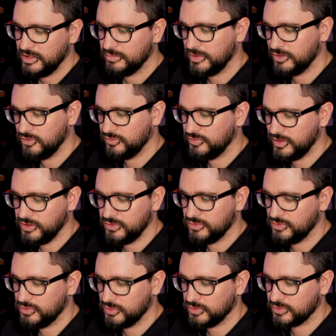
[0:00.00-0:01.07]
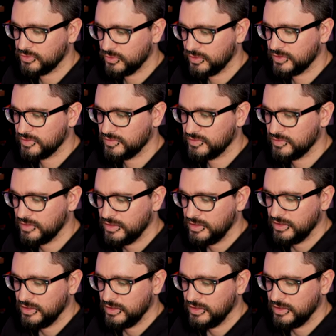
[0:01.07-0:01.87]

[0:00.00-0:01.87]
my new video tools course,